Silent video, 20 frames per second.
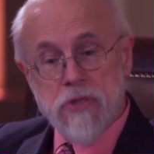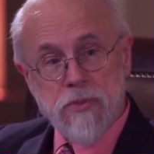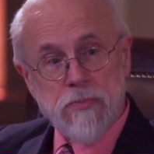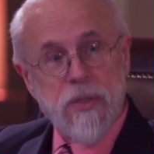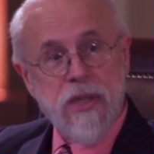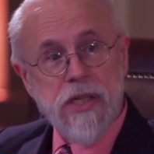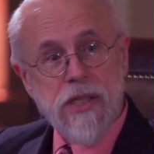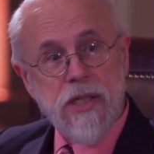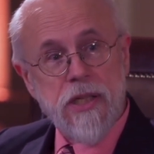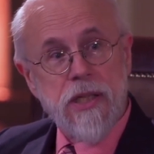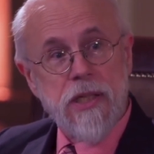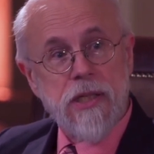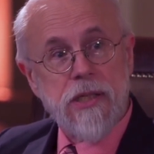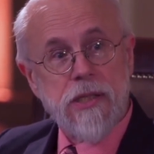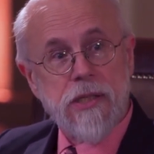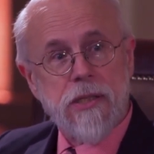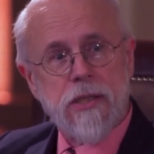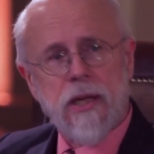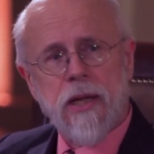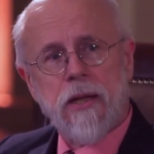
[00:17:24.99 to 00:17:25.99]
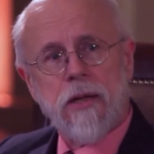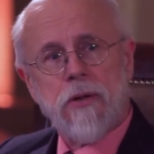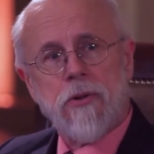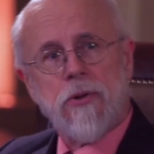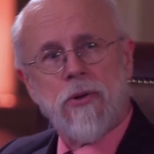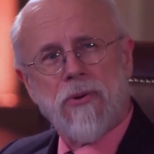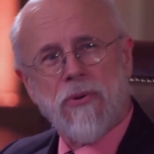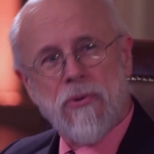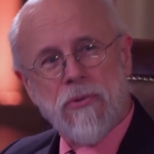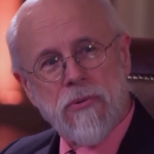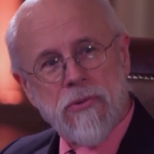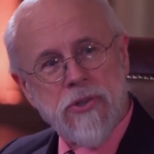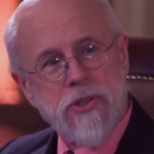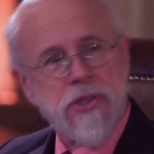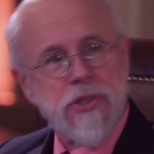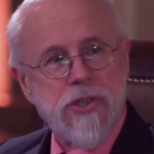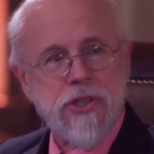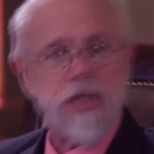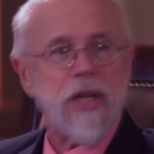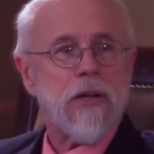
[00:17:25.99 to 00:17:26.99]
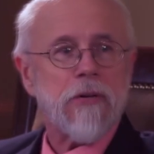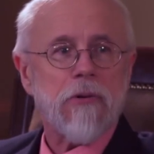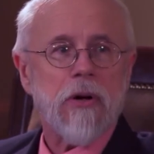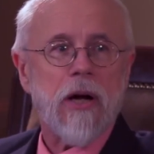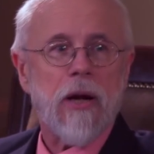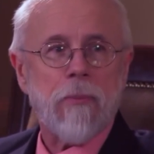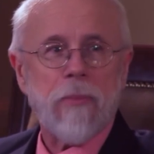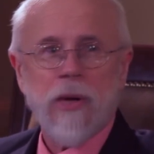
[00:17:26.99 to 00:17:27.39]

species and new genera,